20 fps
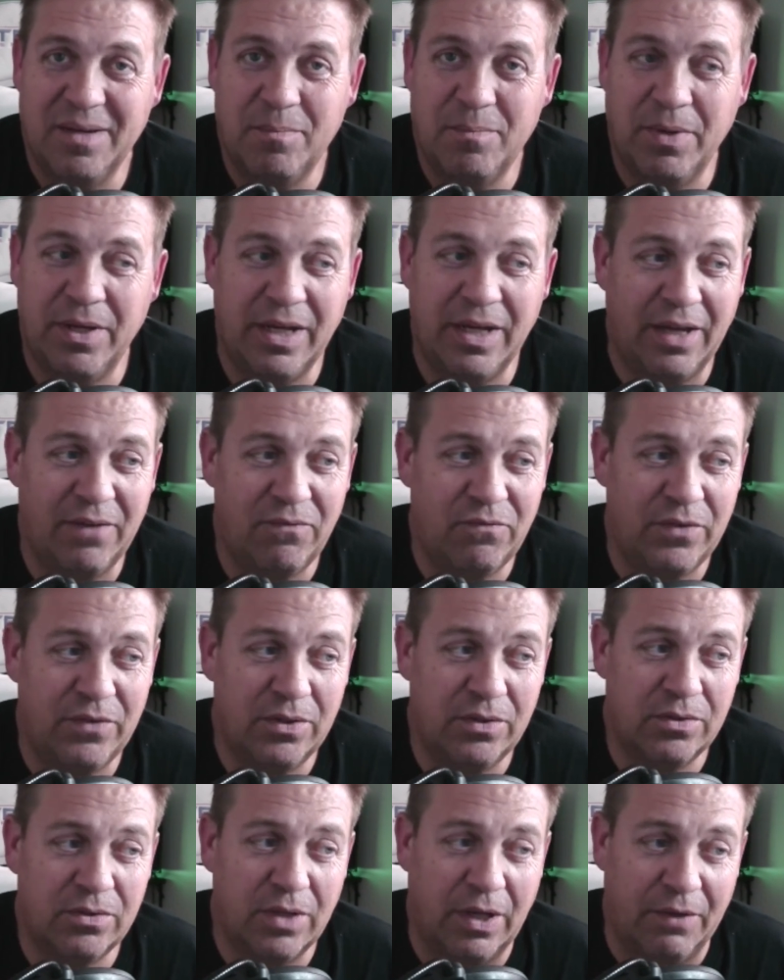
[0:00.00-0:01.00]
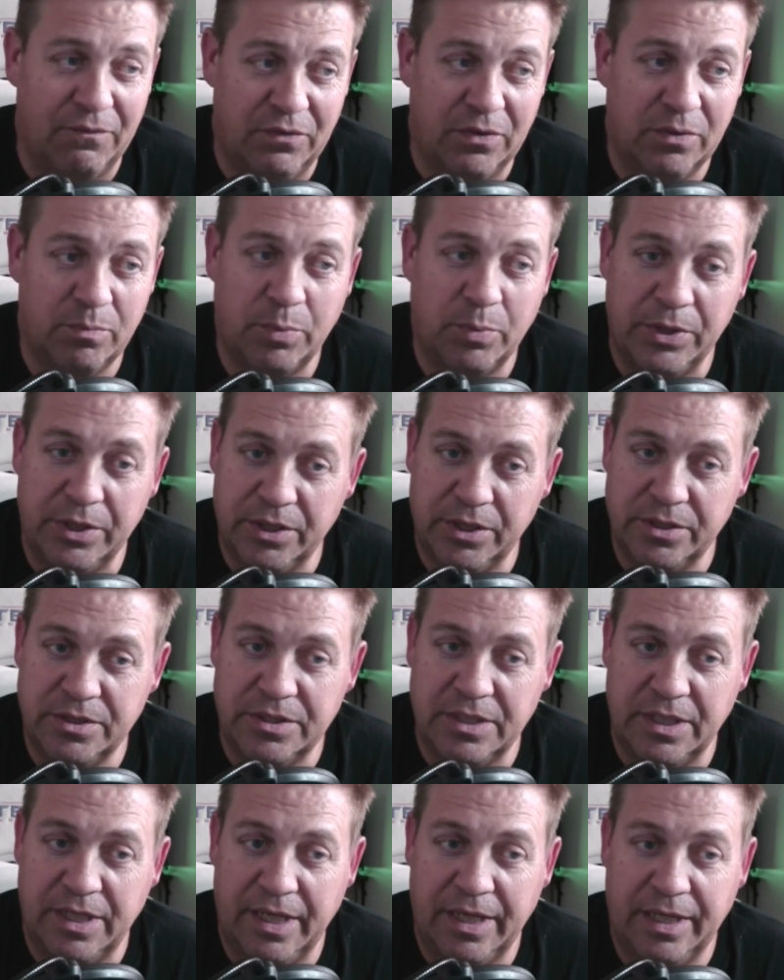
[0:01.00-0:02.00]
But I feel pretty good
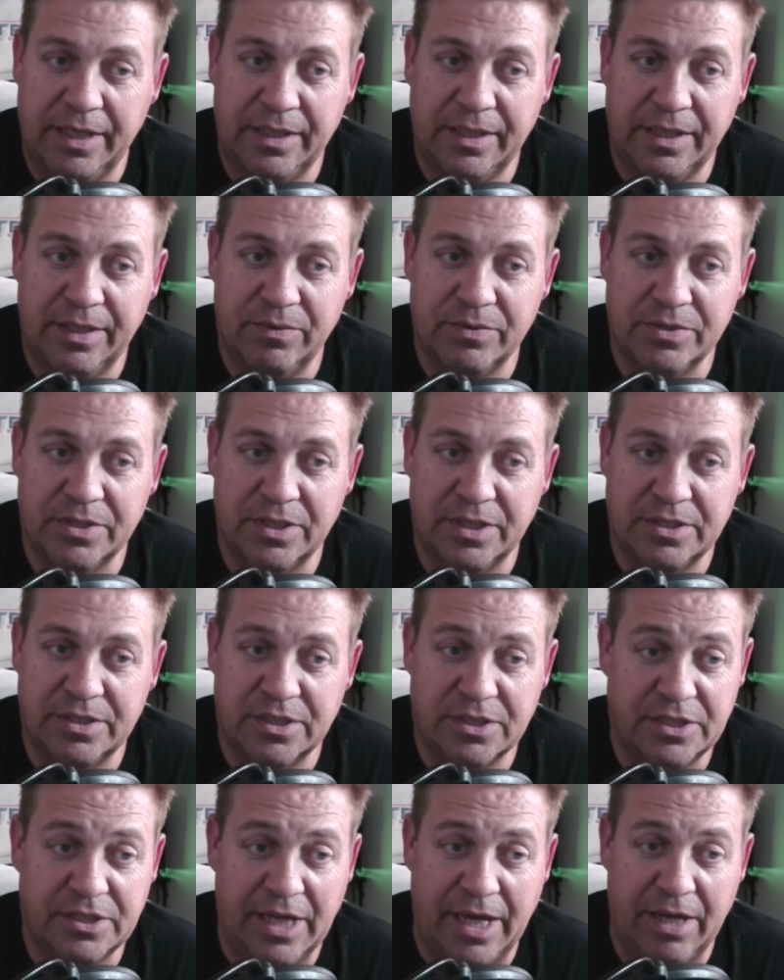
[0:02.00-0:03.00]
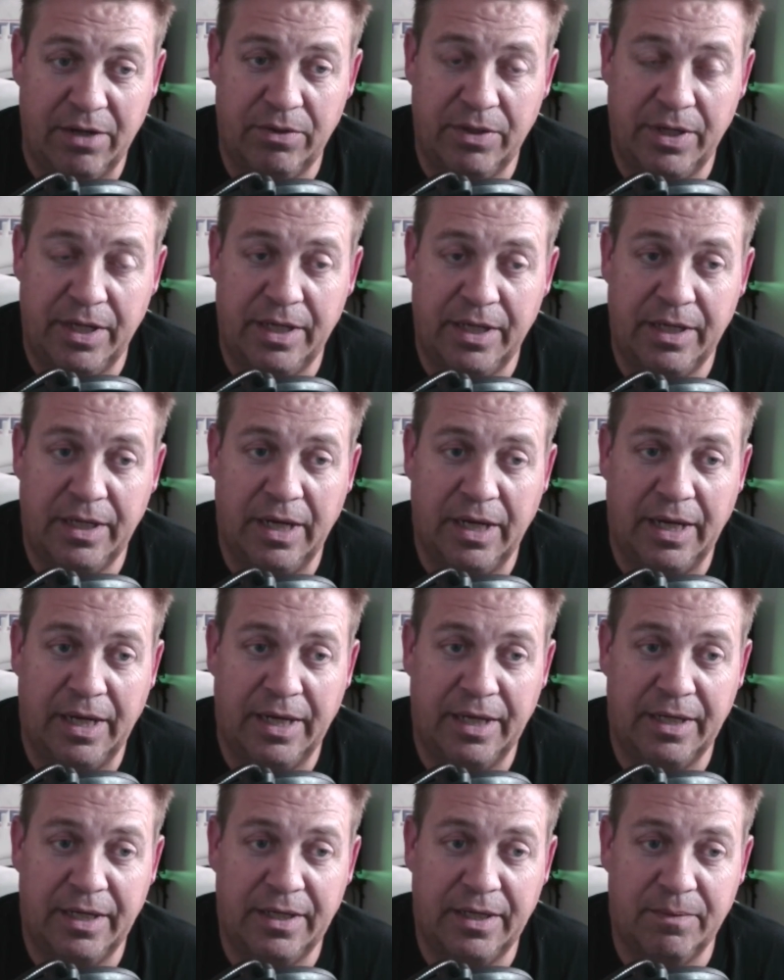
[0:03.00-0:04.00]
today. It's a Saturday.
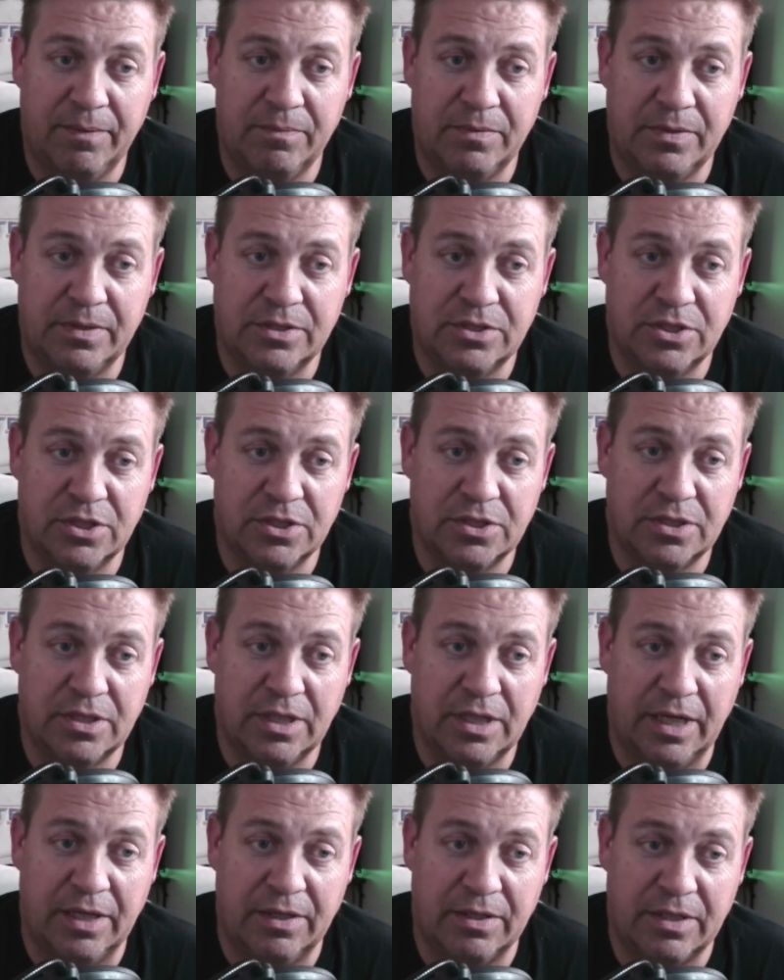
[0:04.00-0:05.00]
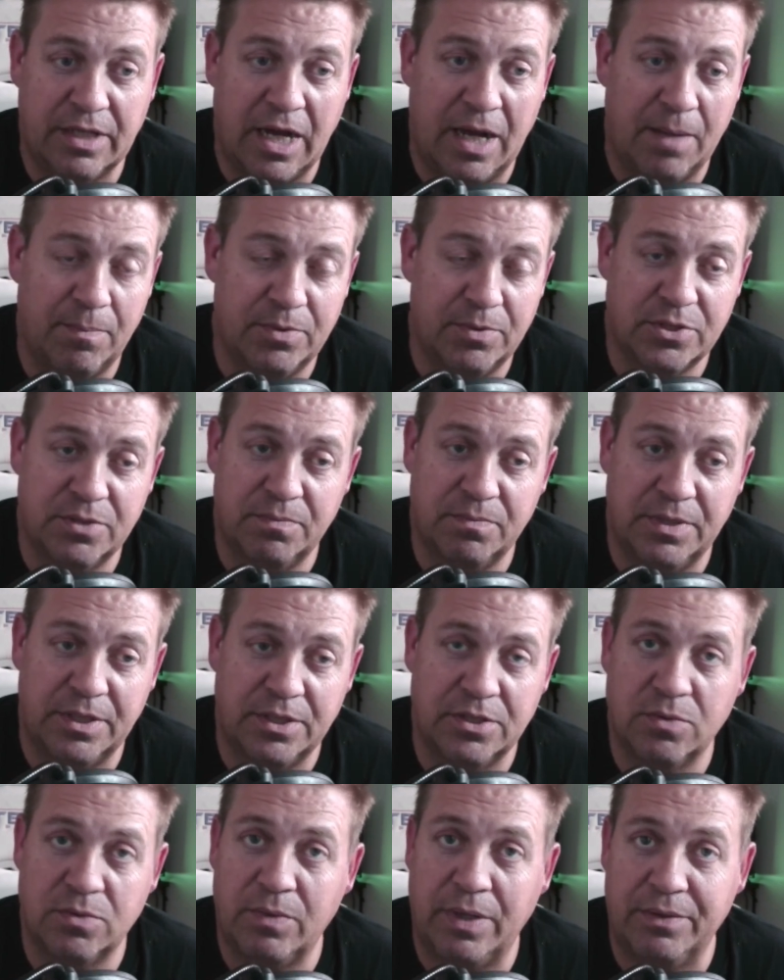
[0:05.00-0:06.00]
I just accomplished some
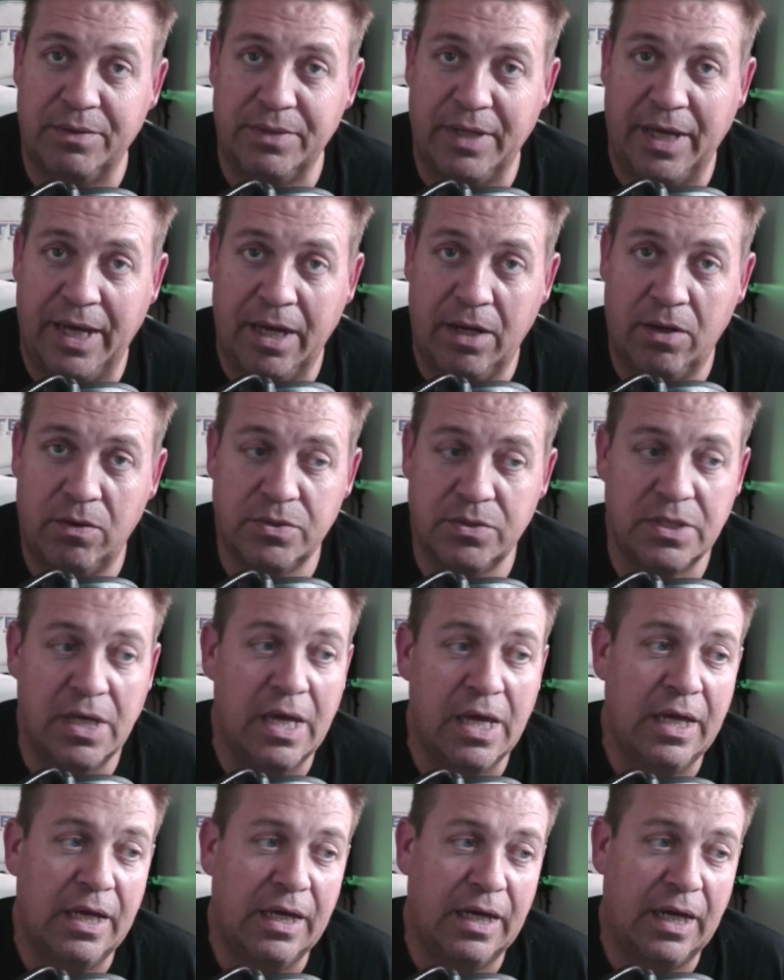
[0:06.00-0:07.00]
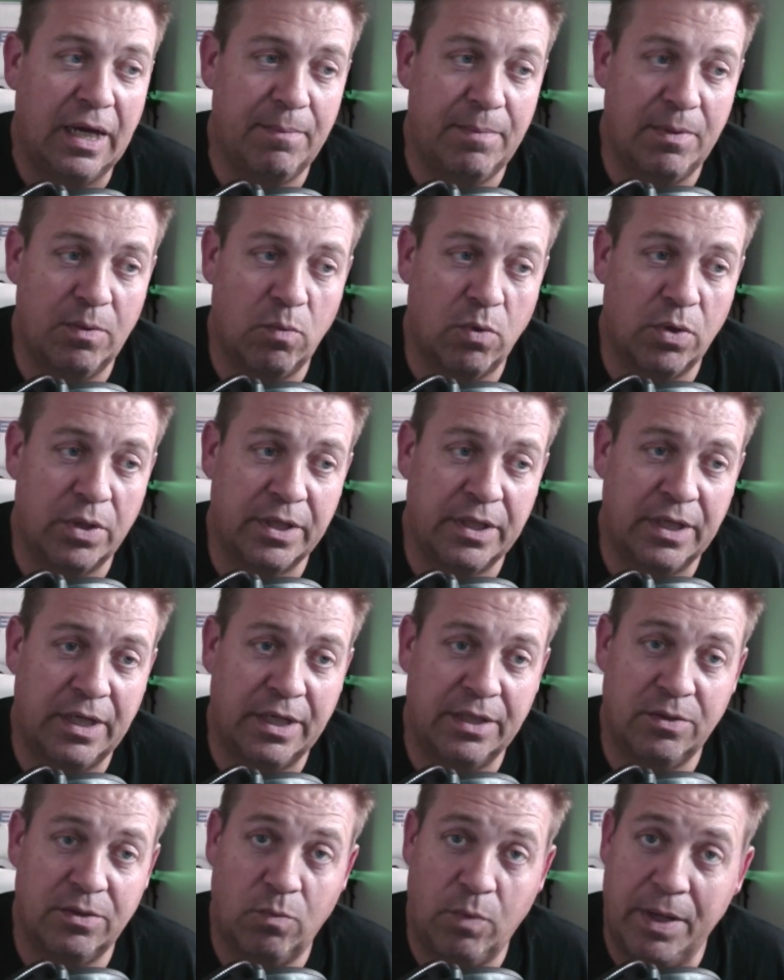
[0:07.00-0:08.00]
things around the house. I've been working
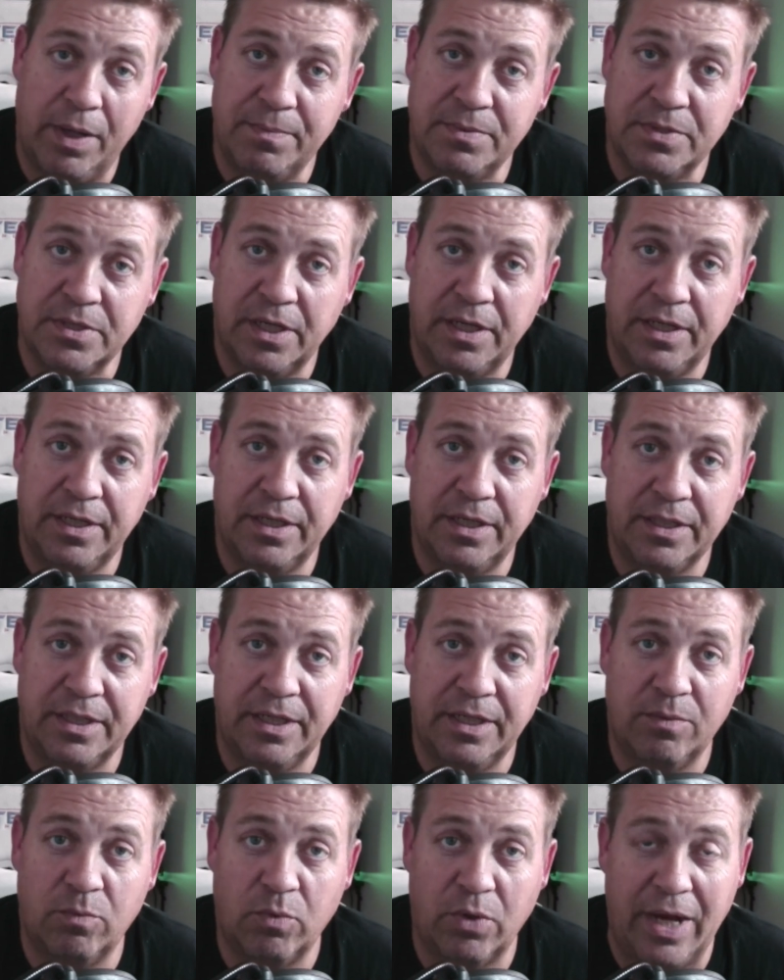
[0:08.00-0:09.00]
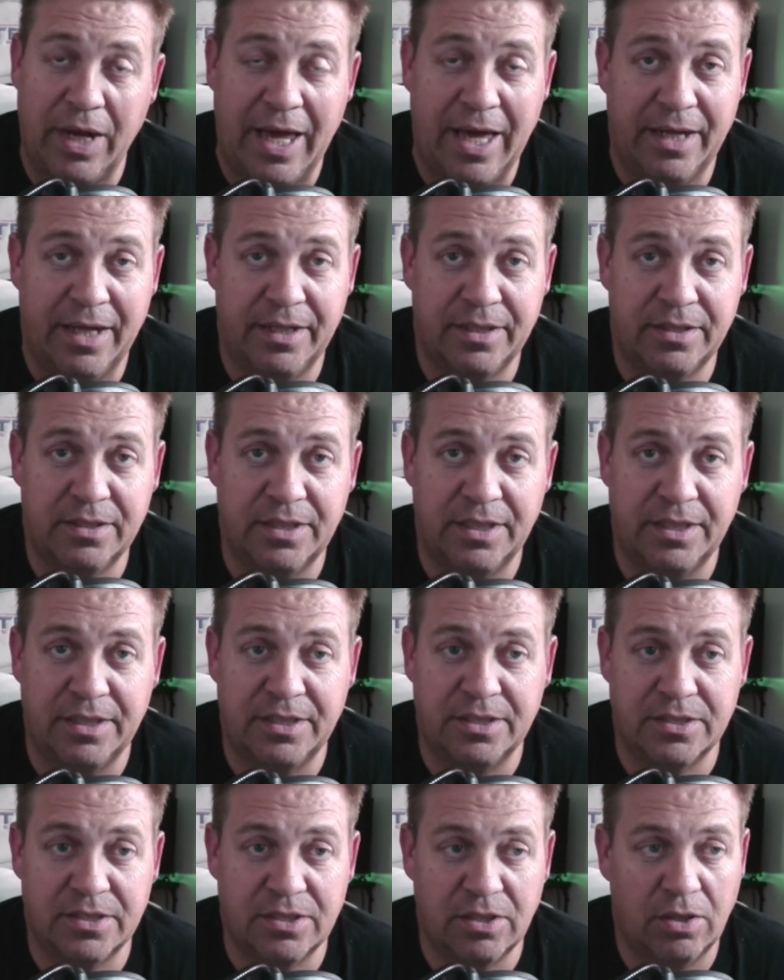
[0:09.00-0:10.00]
on the website. Again, we're adding
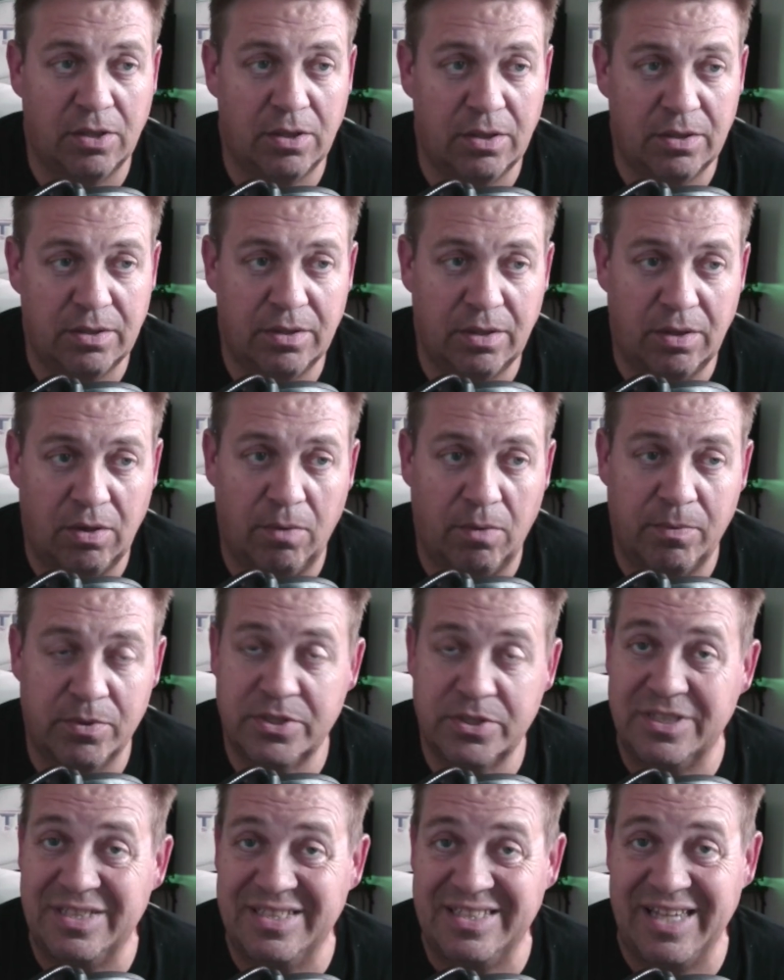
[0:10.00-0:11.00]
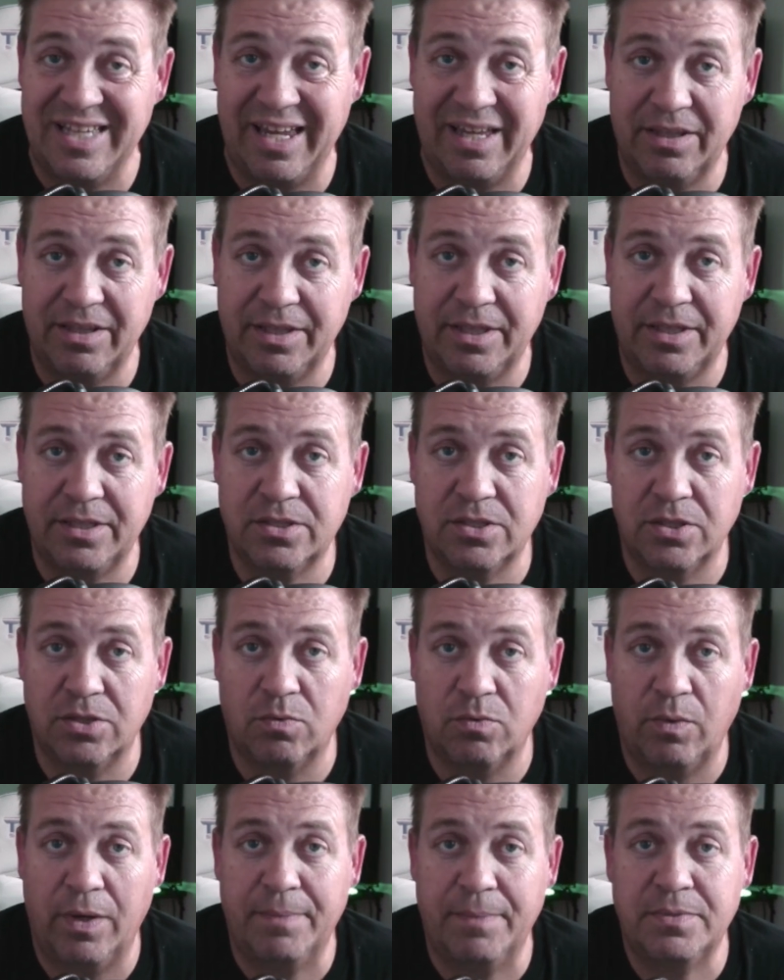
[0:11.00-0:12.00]
things almost daily to the
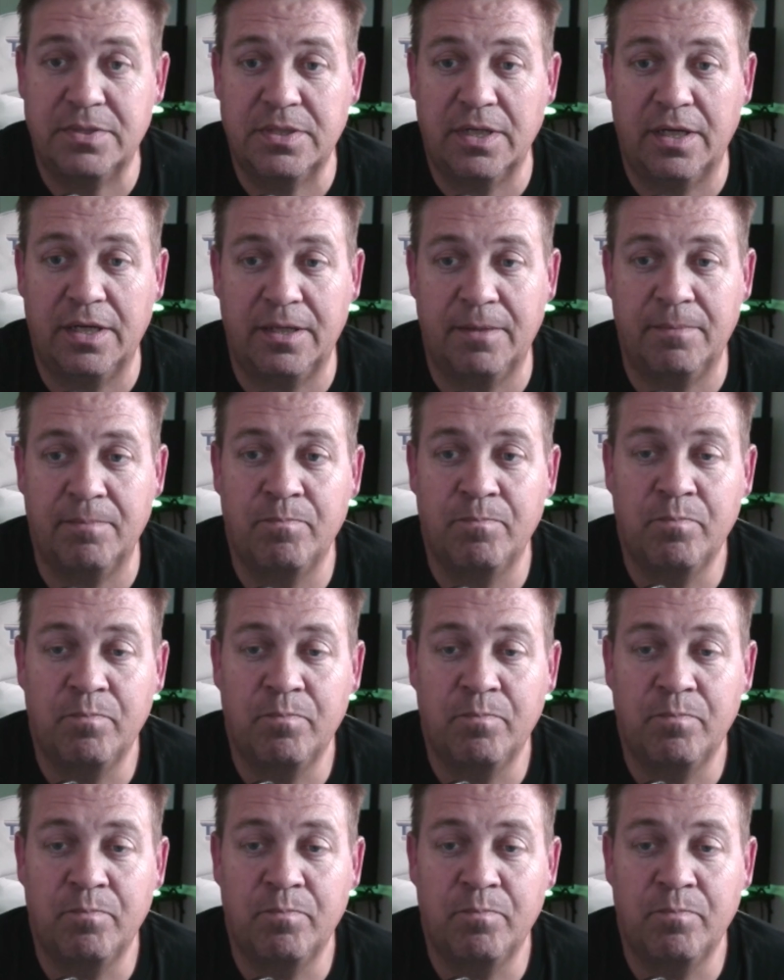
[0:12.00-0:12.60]
website,